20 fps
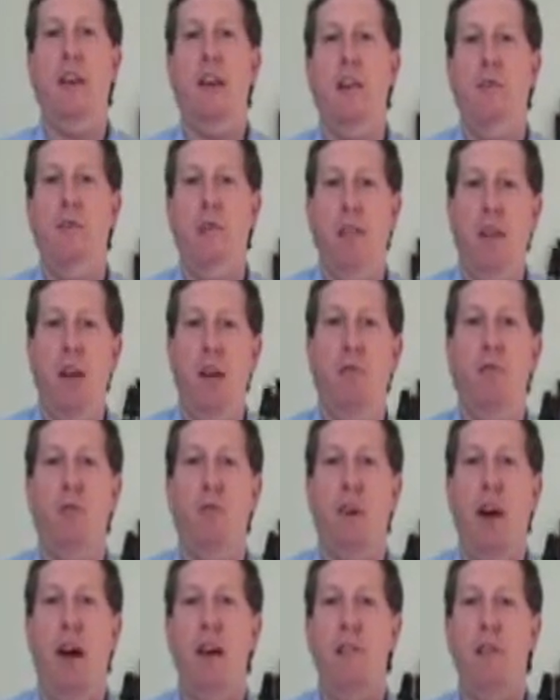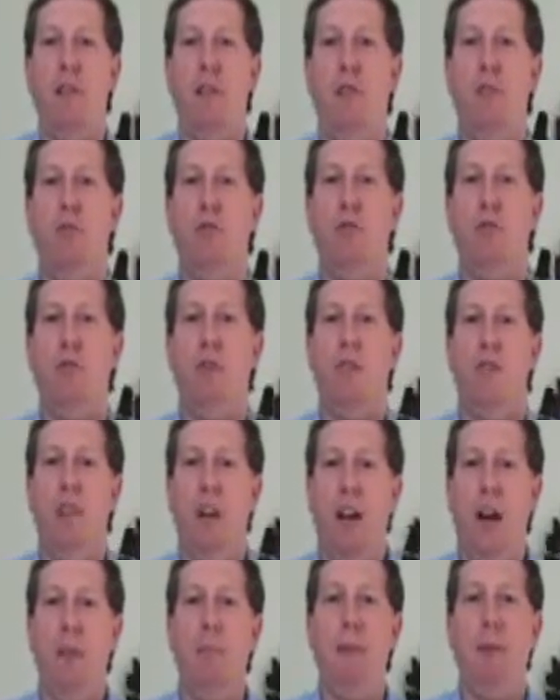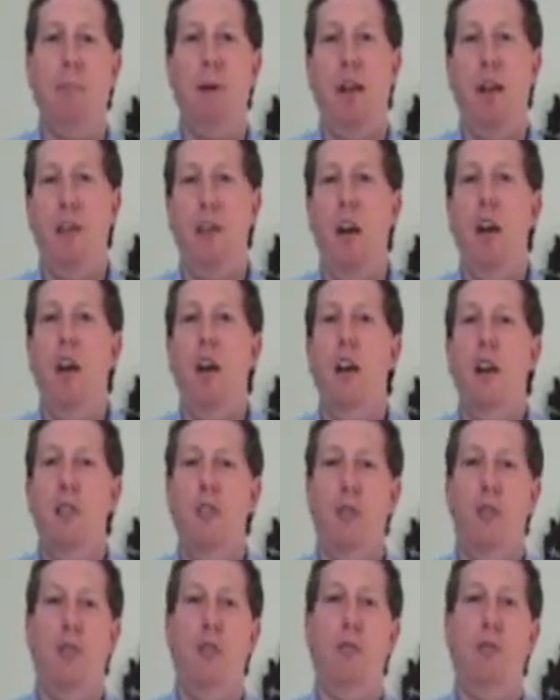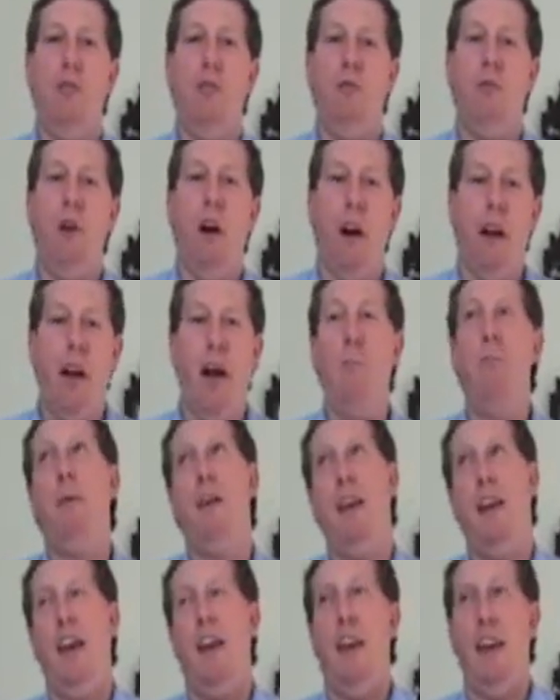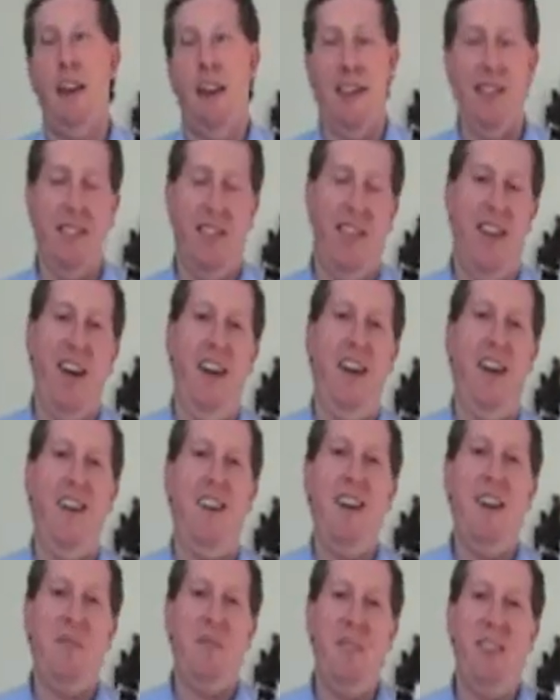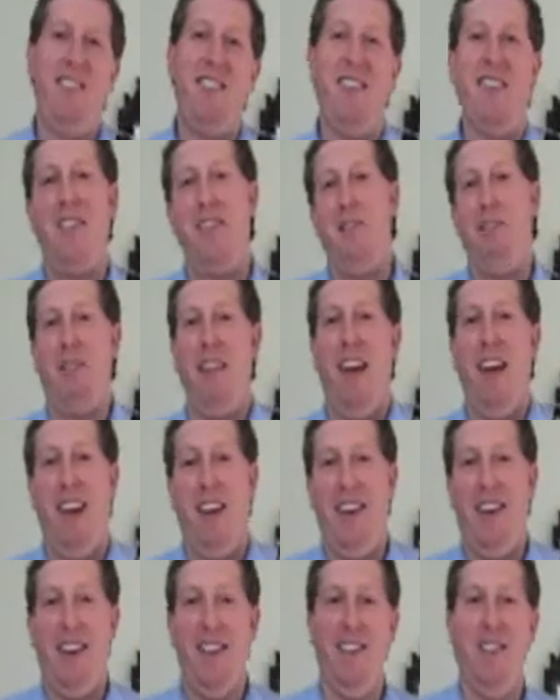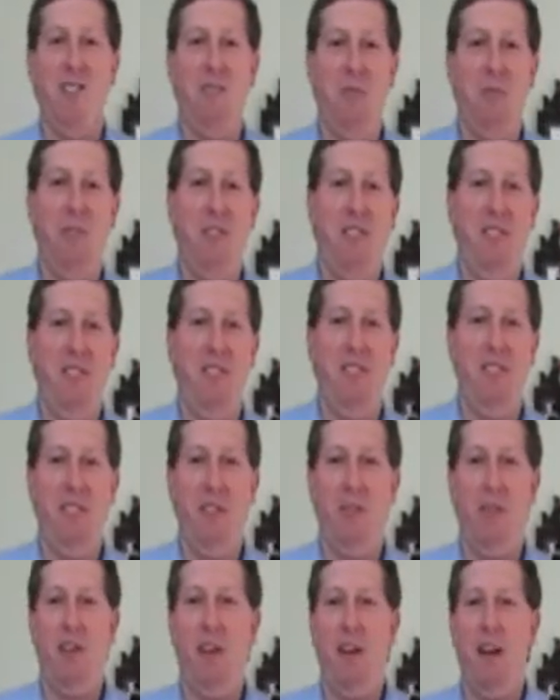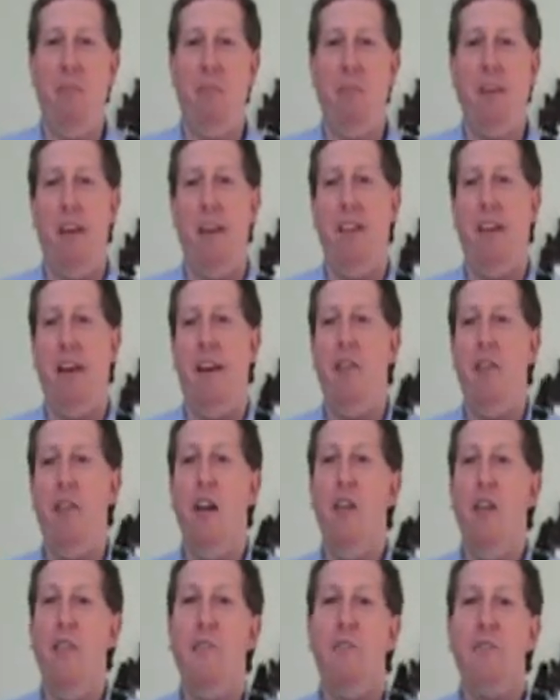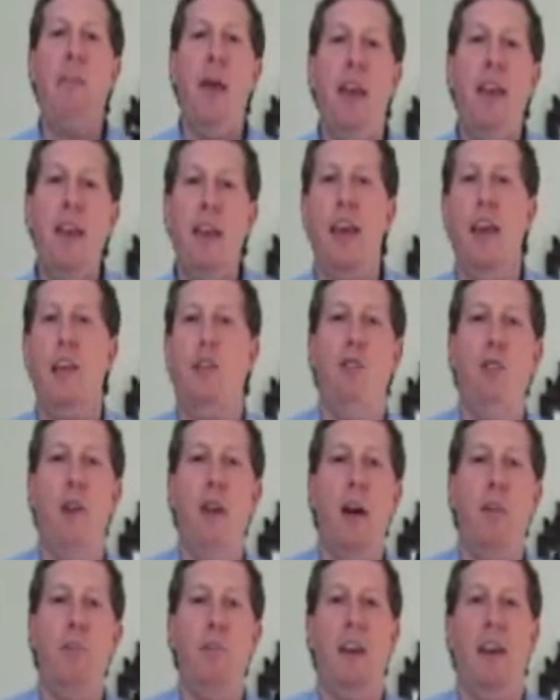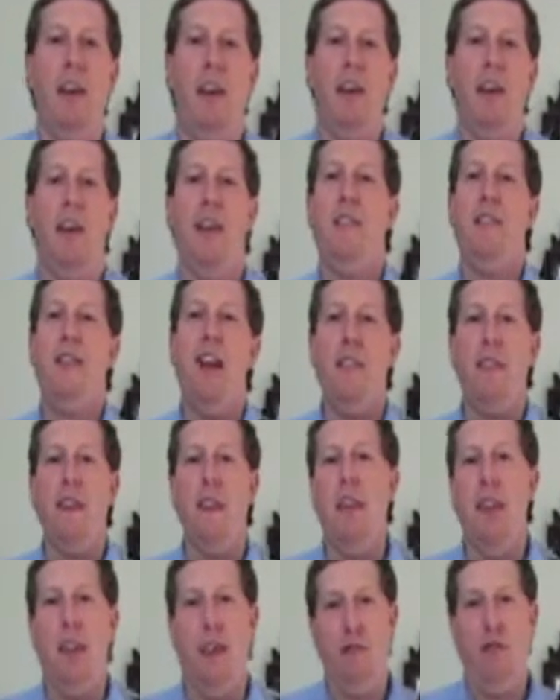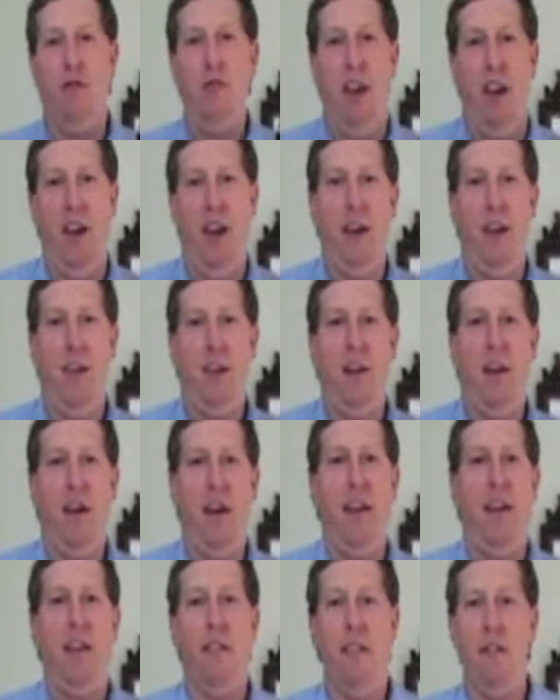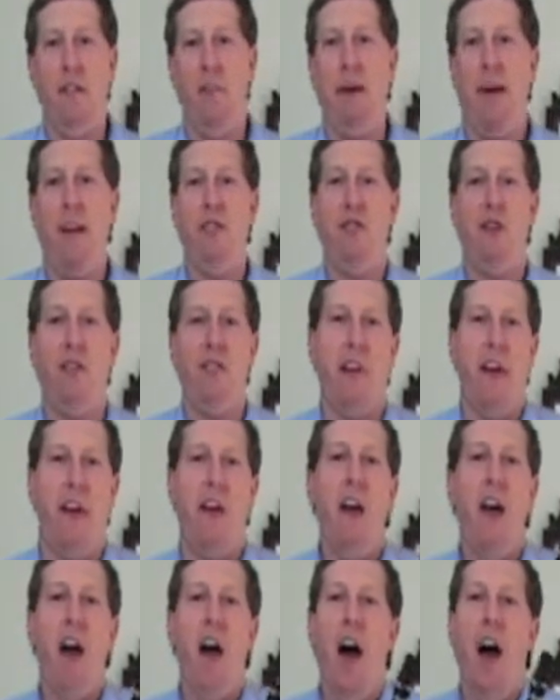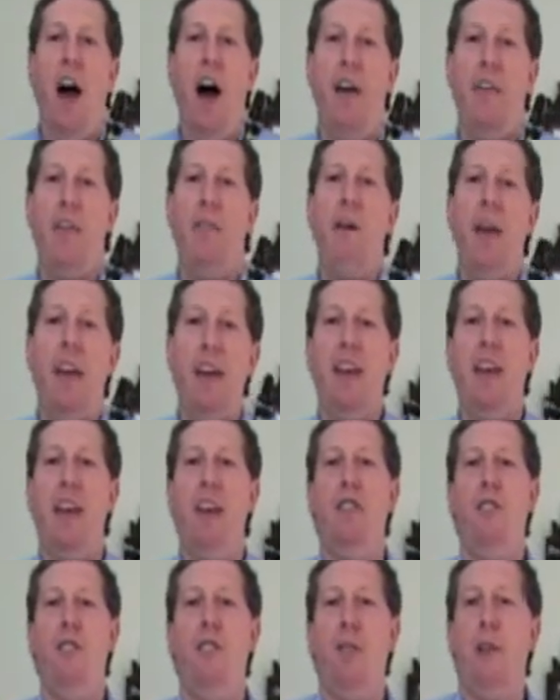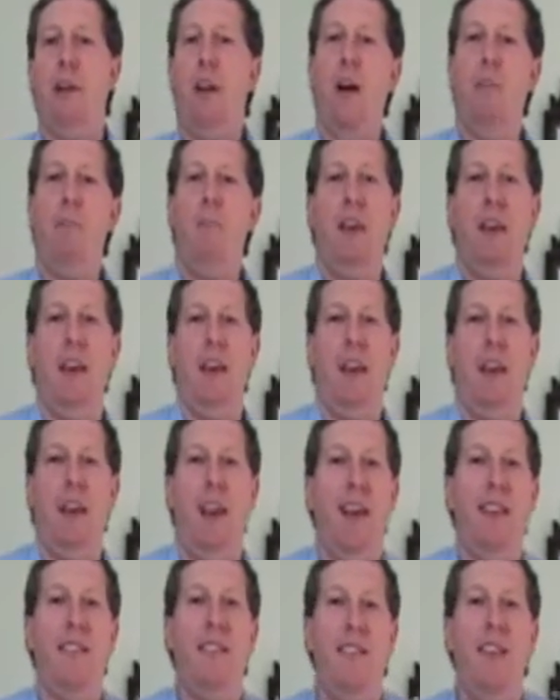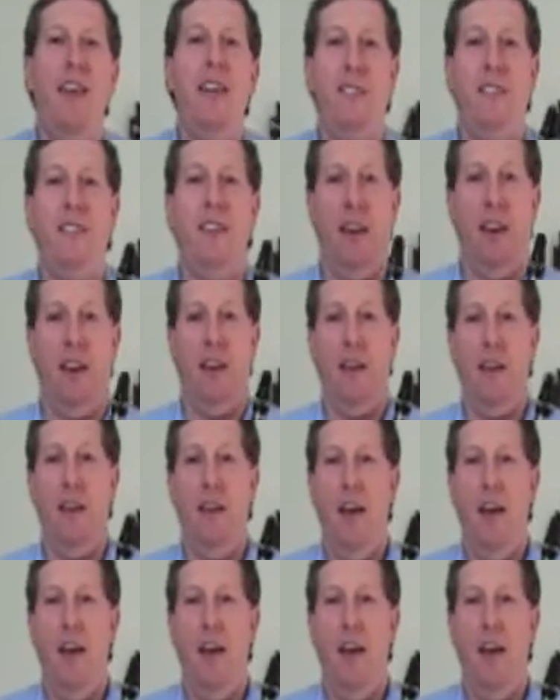need for them to have some sort of accompaniment to accompany the music they're playing. A little too much use of the word accompany there. The main key to accompanying is not the key of G. Okay, a little bad joke there. The main key to accompanying is listening.